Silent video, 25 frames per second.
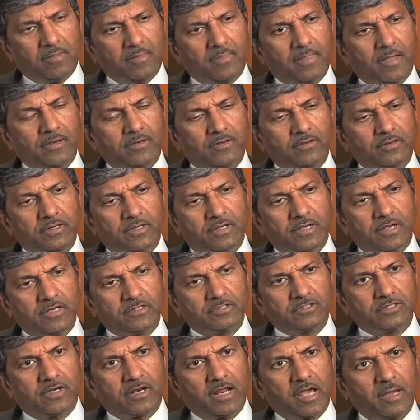that
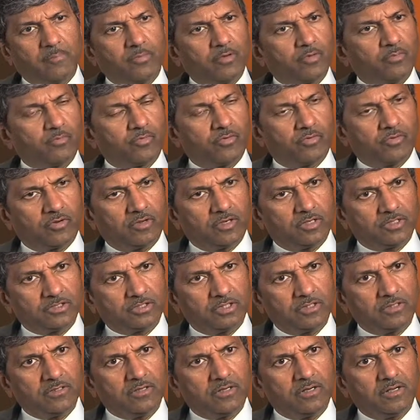indicates the rapid
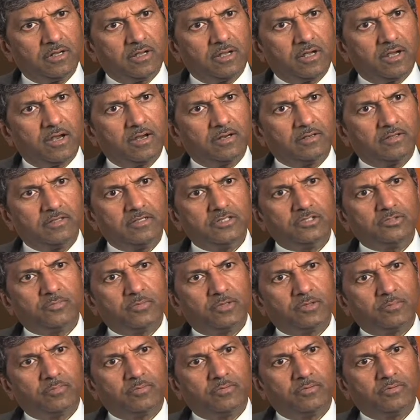progression. And these
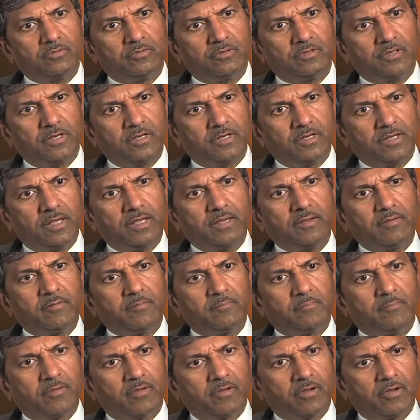people need a
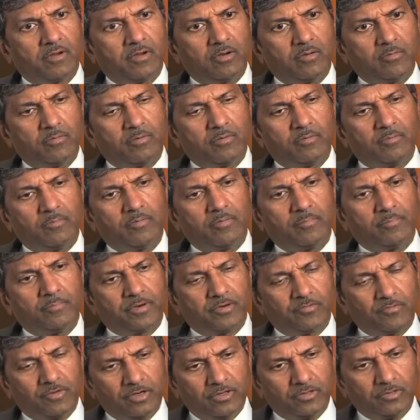uh,
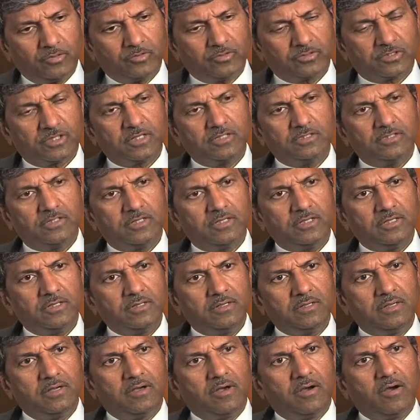preventive surgery
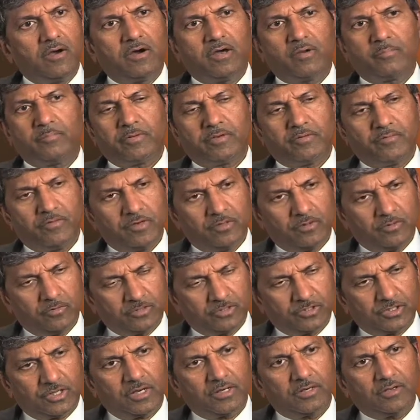or preventive
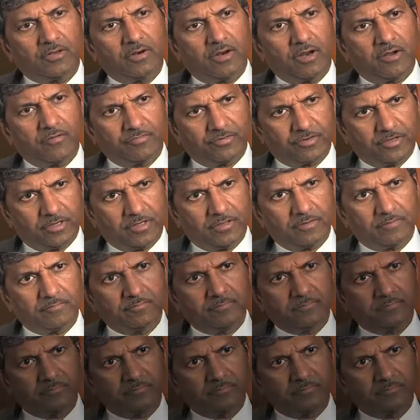stent grafting.